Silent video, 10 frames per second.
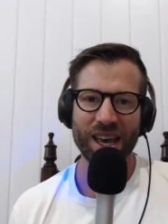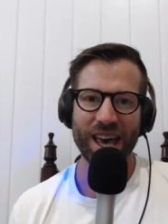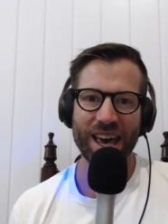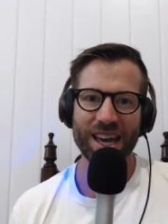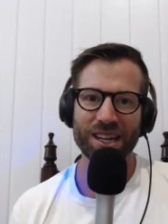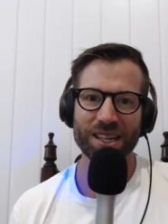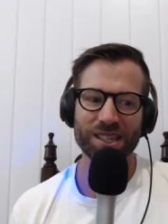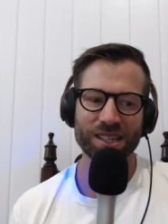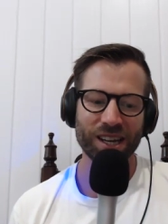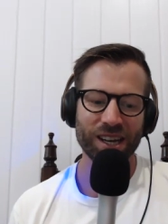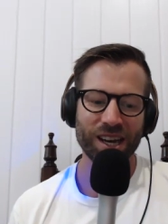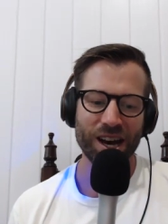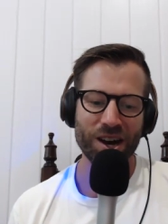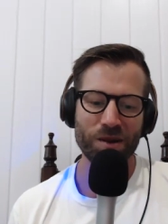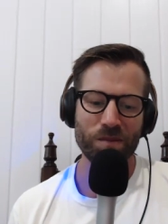and
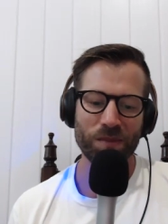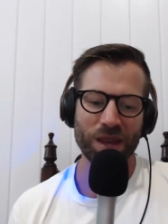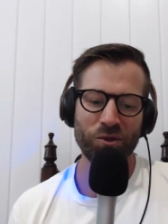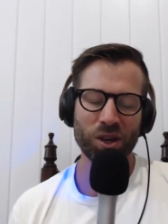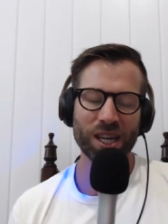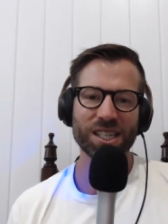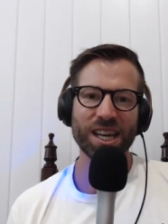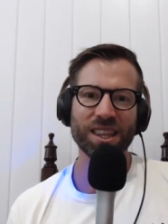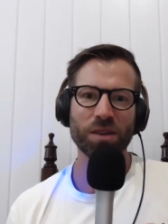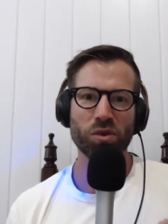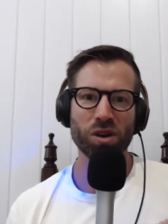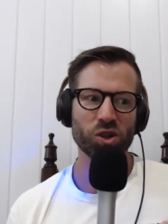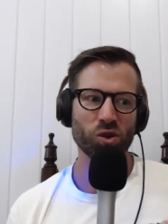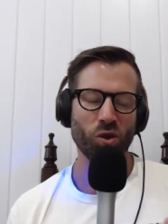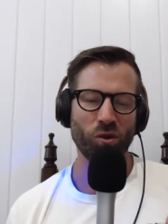um, if you can take that
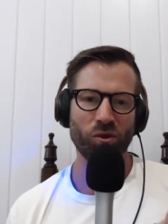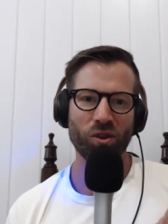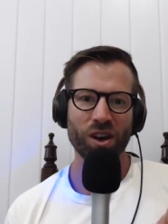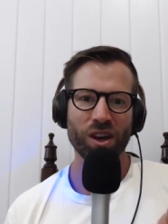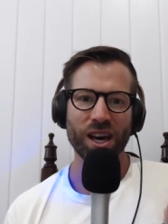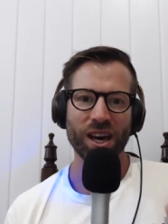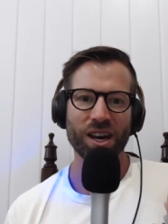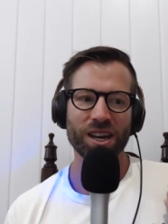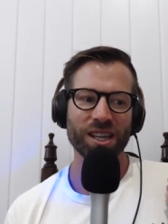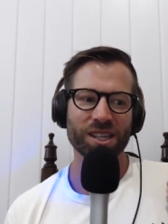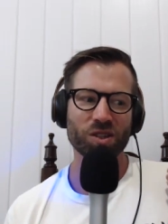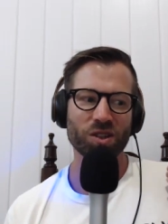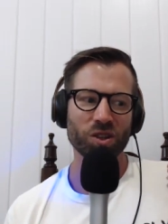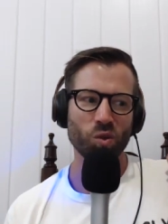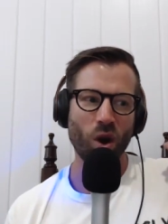pressure off, uh, it's
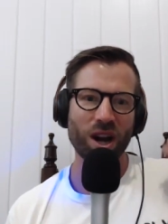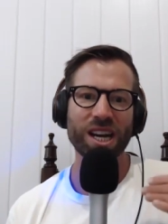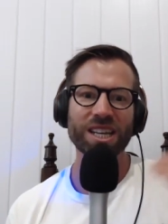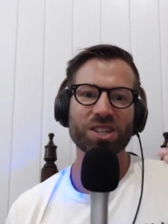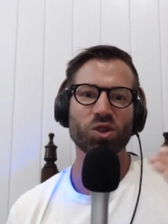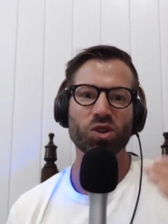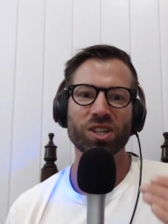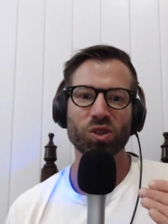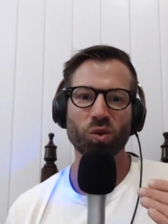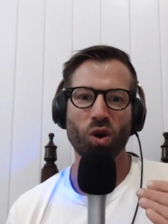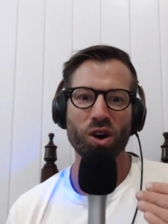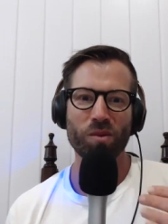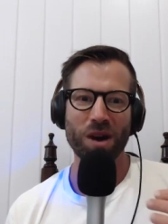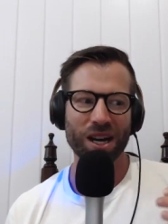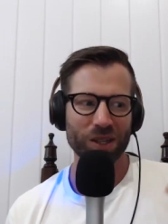it's one less stress to worry
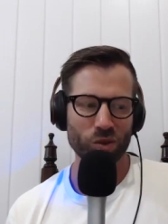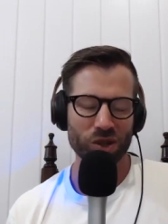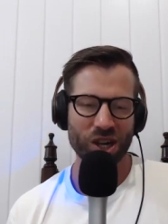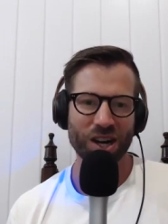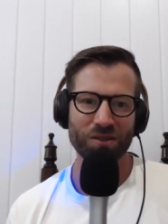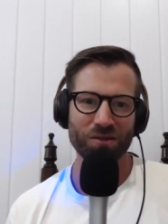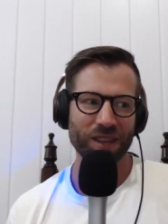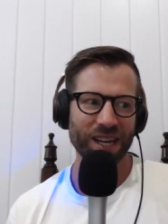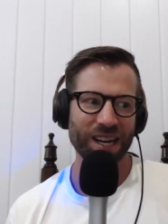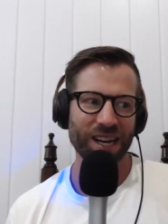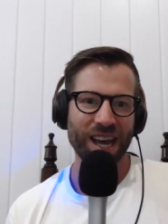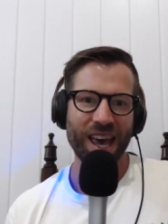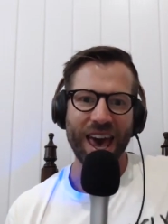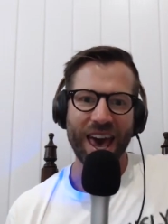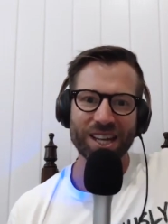about, which kind of then
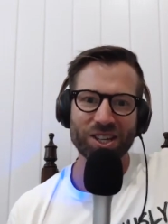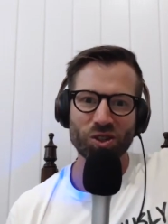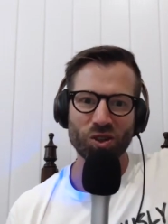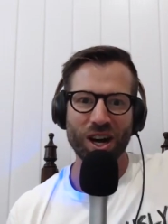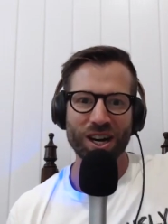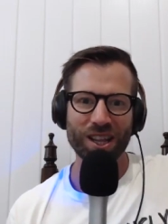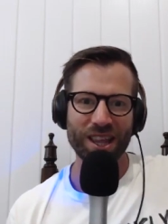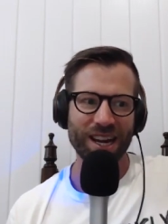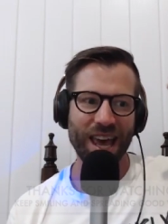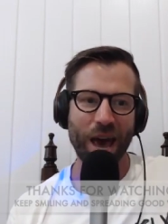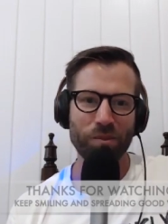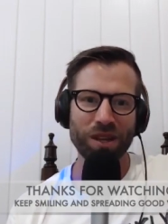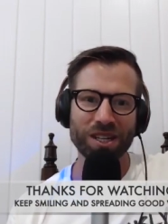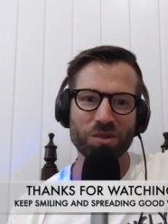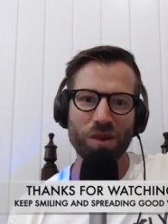adds to kind of that
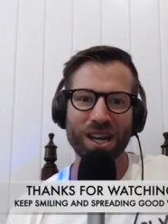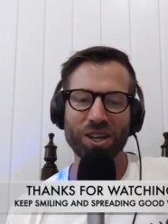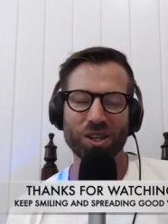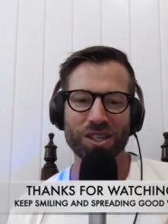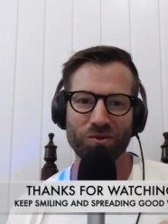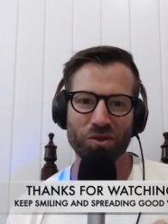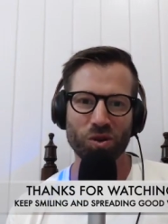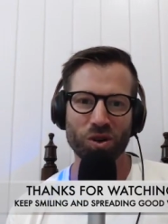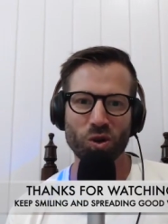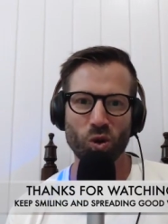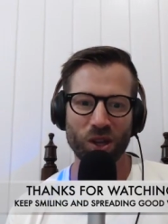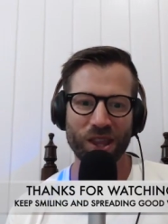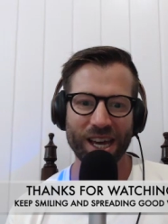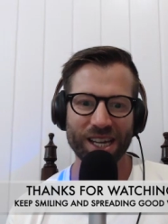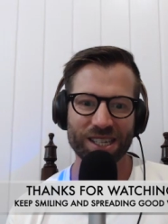happiness bucket, if we want to call it
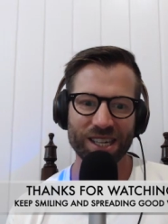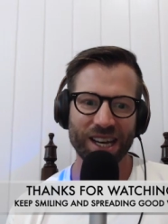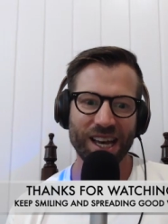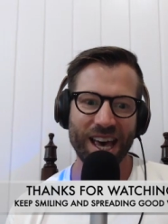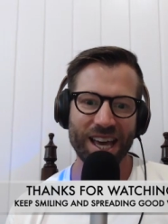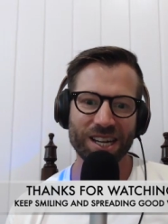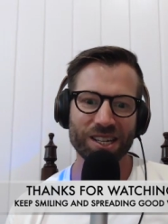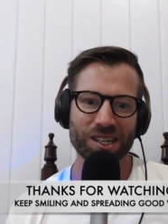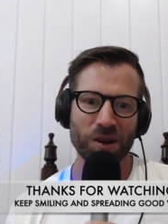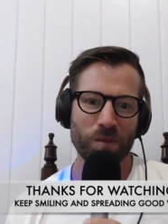that. And mm.